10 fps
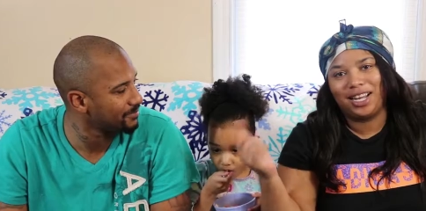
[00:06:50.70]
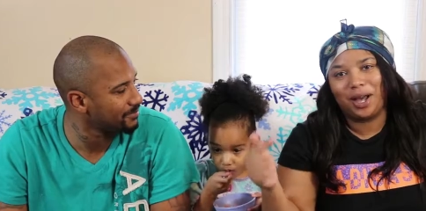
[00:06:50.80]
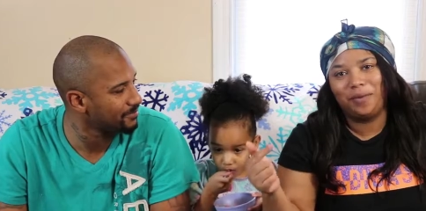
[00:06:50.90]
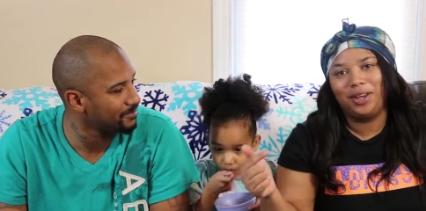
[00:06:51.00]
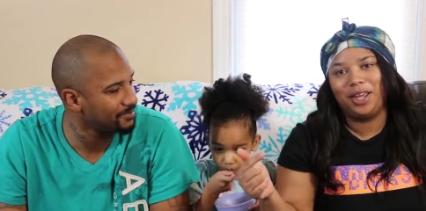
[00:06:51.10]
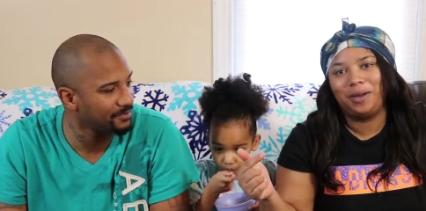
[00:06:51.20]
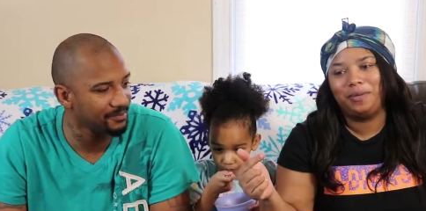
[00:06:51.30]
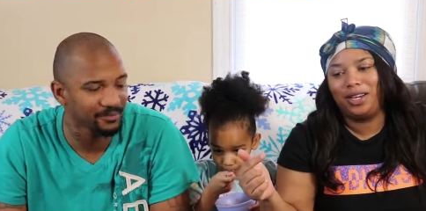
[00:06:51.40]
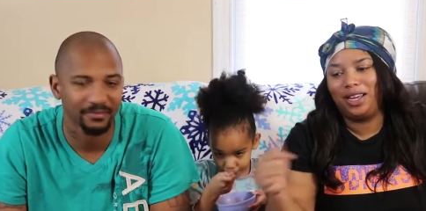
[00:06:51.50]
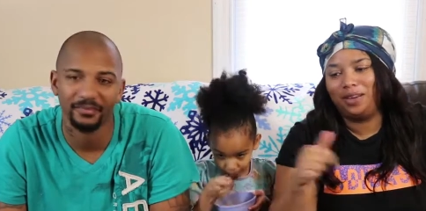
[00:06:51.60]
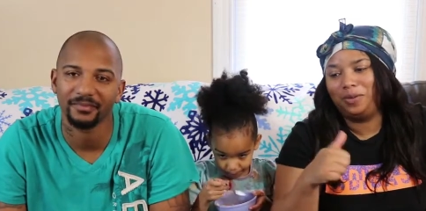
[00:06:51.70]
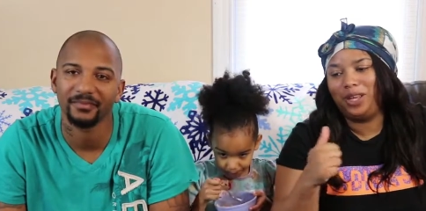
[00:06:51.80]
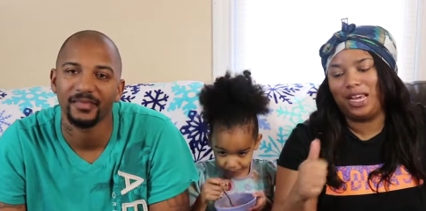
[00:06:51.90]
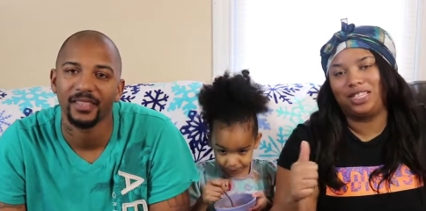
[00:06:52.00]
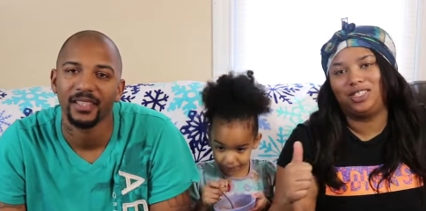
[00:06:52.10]
Speaker 1: comment down below.
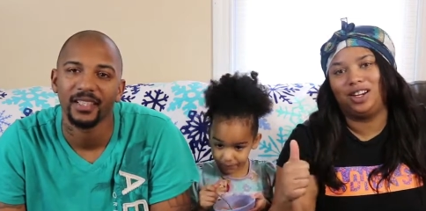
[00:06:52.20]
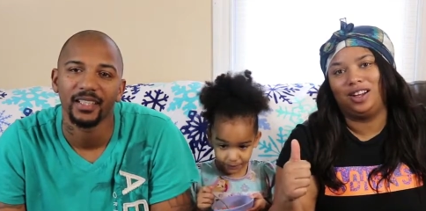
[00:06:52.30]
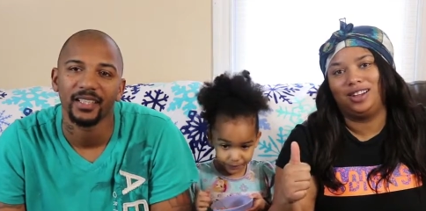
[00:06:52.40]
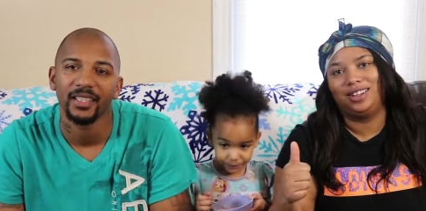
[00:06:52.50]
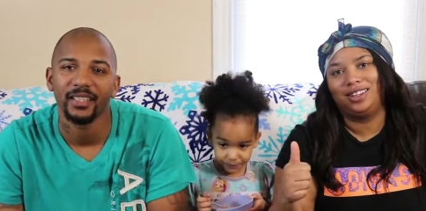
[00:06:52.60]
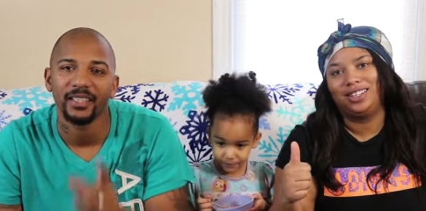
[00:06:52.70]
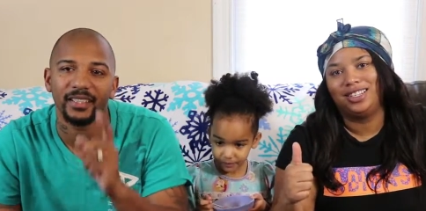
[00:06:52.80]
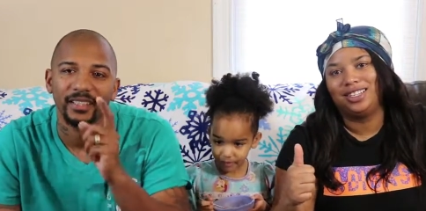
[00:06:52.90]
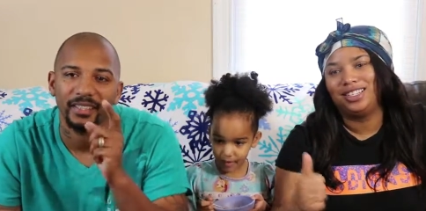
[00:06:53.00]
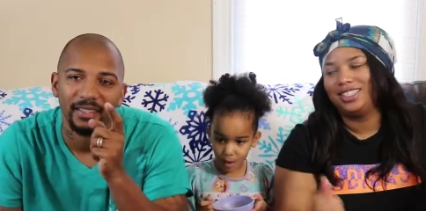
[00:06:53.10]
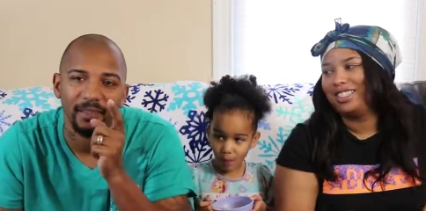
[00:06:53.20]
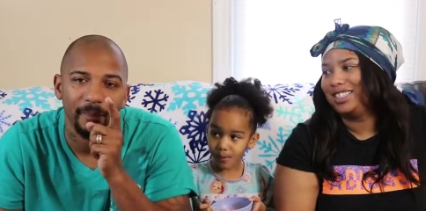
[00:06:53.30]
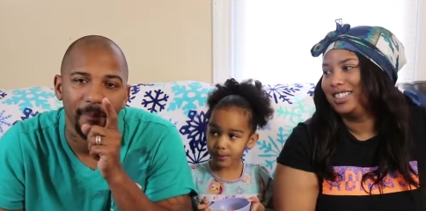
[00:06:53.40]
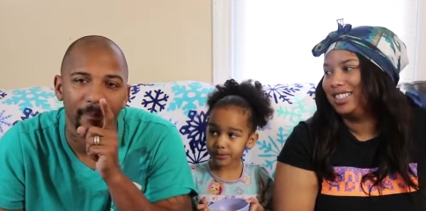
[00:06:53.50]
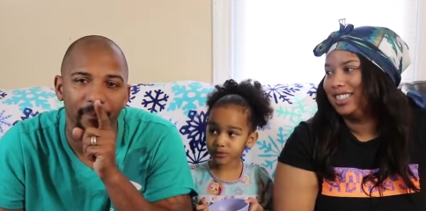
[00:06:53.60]
We got y'all.
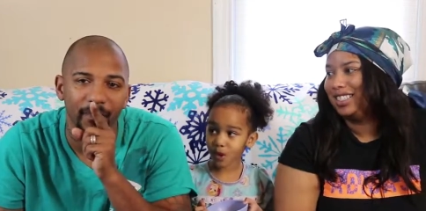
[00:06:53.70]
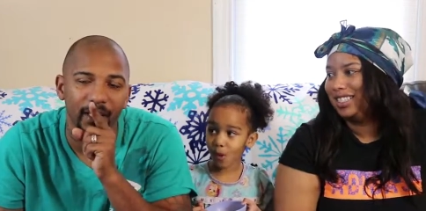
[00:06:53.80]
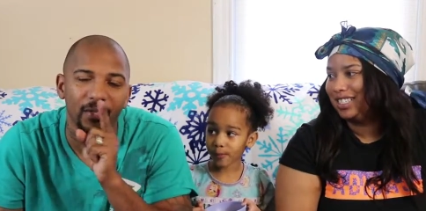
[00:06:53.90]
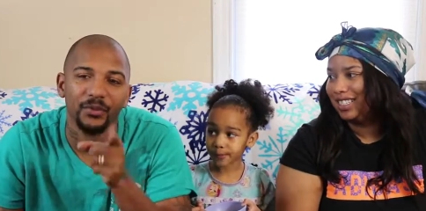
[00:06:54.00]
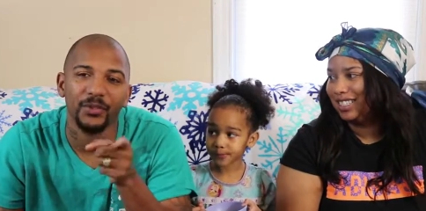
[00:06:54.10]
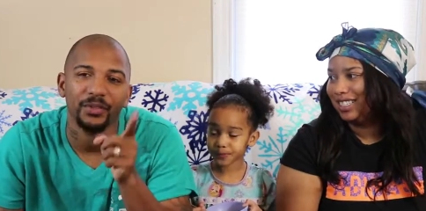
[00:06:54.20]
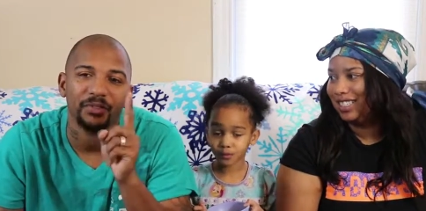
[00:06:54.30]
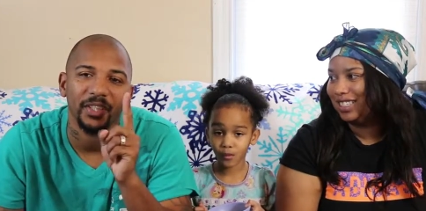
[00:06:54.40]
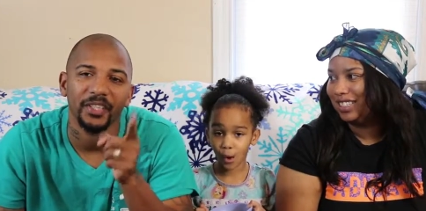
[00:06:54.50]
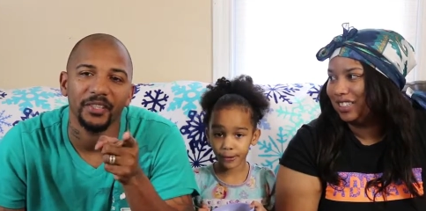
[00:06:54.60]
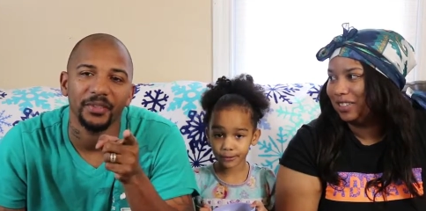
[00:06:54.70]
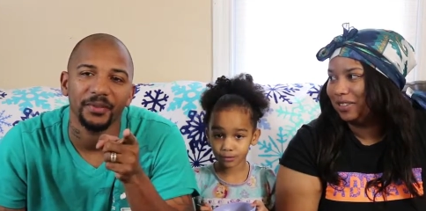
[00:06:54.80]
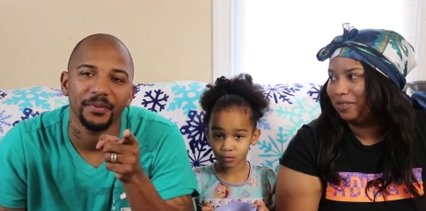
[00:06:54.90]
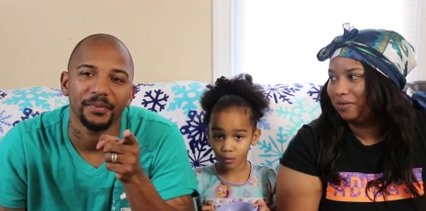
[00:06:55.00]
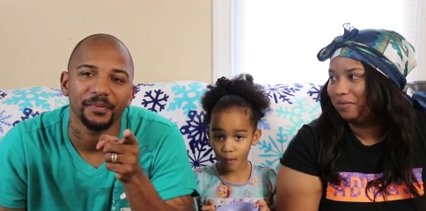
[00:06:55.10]
Speaker 2: I don't know if they
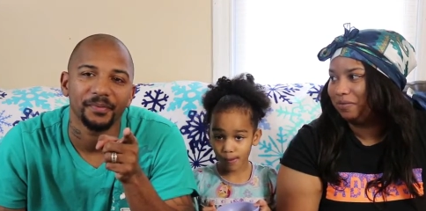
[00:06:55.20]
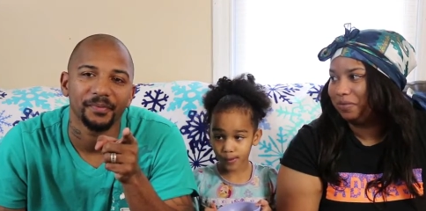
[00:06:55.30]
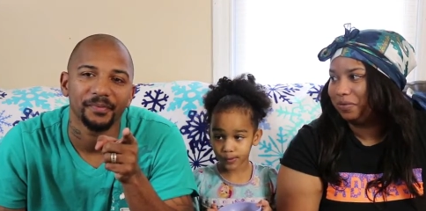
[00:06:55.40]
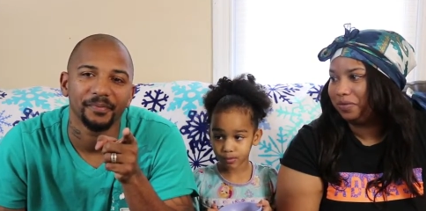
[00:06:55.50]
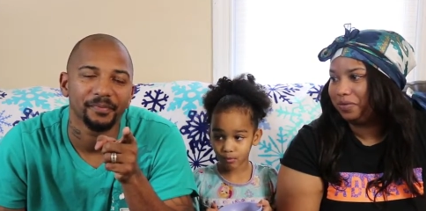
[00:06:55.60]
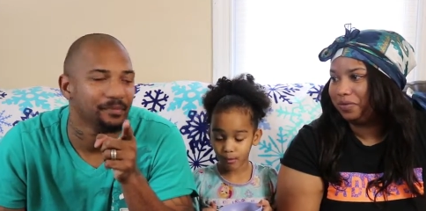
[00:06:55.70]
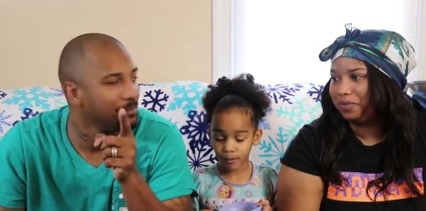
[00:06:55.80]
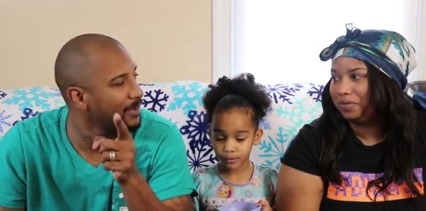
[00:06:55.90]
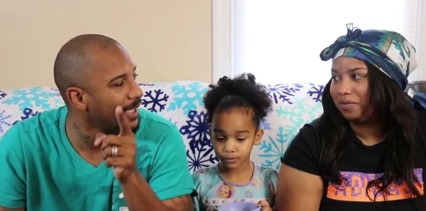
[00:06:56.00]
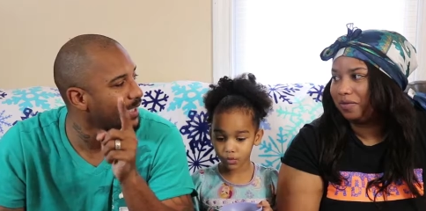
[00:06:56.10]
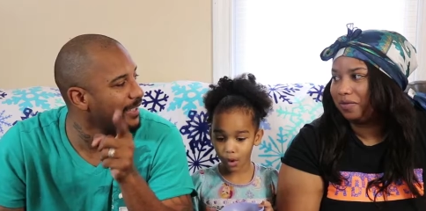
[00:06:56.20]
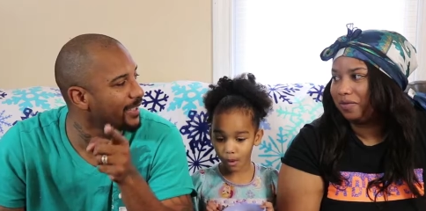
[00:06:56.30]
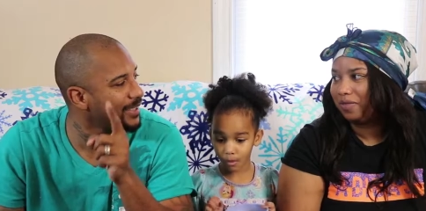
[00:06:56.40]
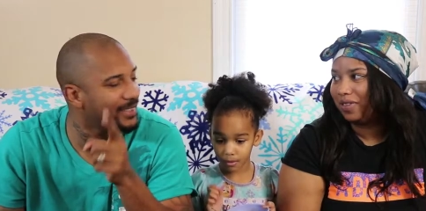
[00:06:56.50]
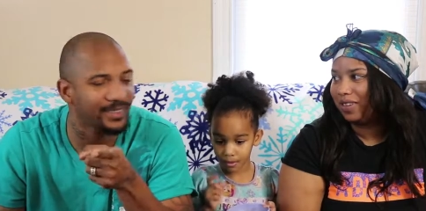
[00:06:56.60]
knew, but I
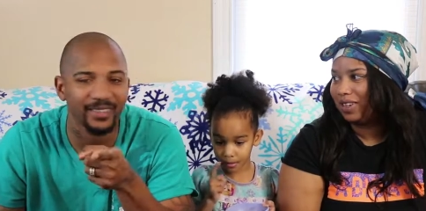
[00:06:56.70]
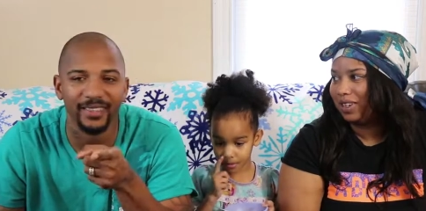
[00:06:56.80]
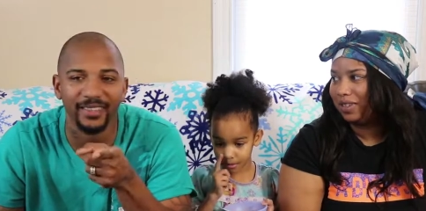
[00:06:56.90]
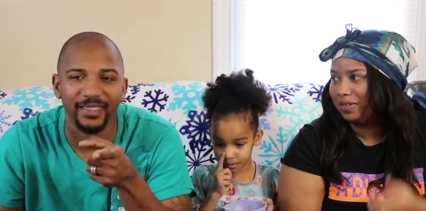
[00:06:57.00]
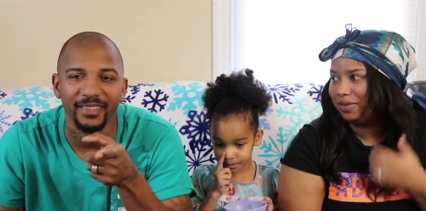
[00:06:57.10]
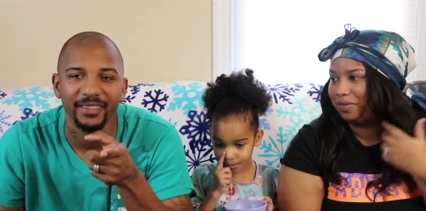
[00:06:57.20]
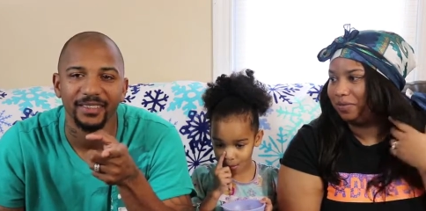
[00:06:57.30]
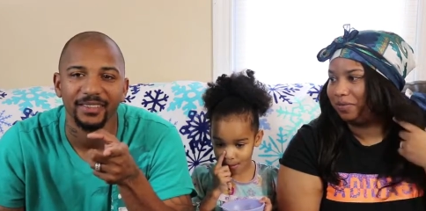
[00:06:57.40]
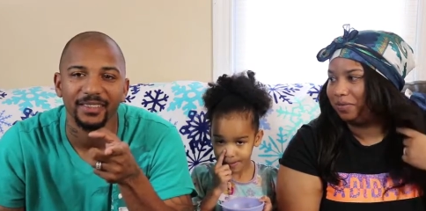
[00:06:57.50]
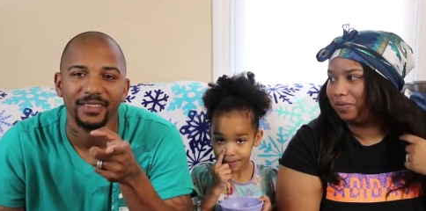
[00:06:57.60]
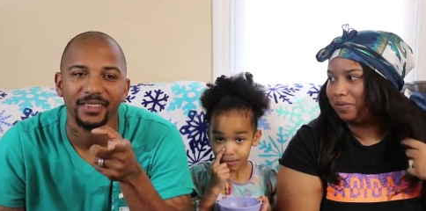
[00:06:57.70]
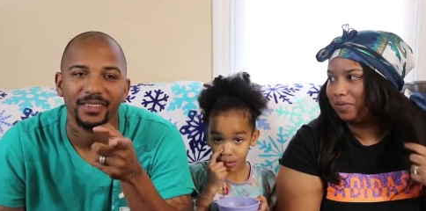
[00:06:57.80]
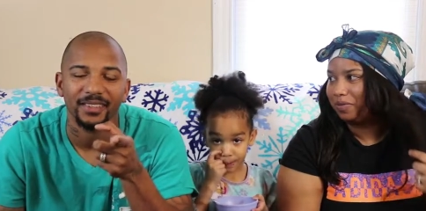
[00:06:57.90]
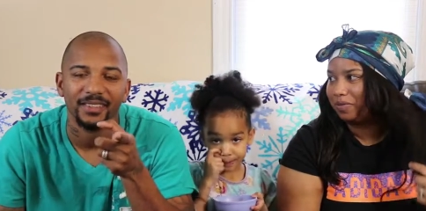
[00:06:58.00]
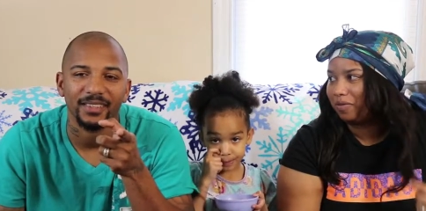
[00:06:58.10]
did see
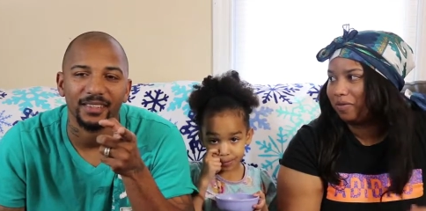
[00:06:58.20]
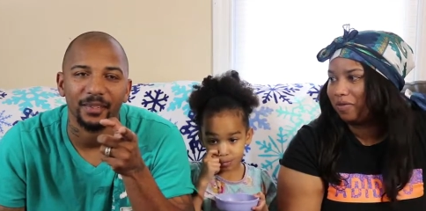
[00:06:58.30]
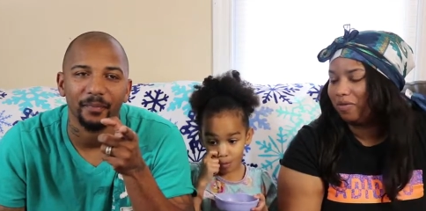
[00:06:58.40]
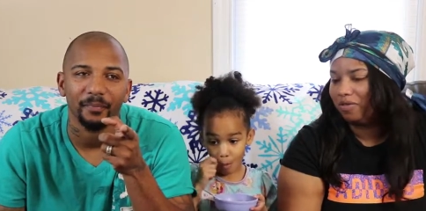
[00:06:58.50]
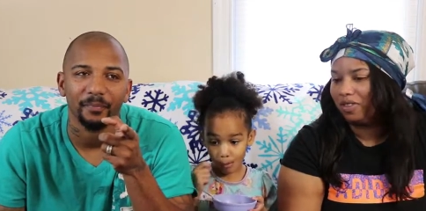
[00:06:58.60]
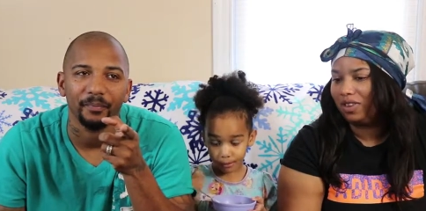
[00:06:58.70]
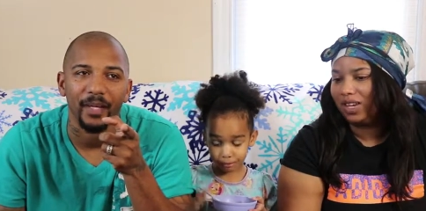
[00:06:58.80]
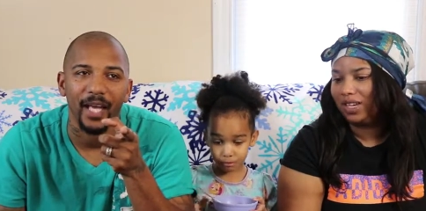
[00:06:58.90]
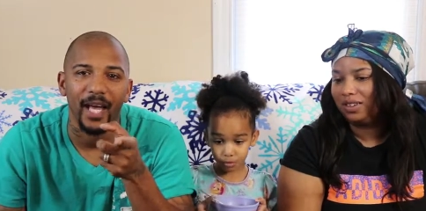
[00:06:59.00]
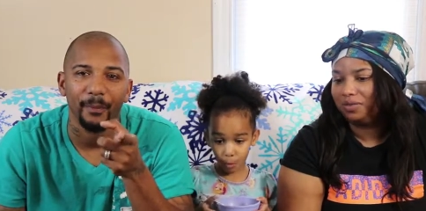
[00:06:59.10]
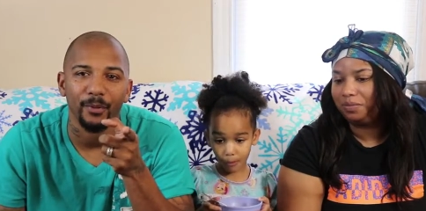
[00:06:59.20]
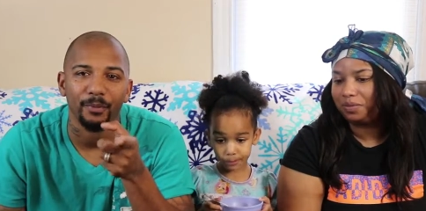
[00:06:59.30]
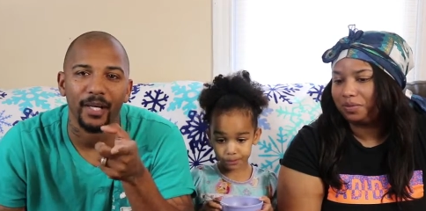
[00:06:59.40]
some apple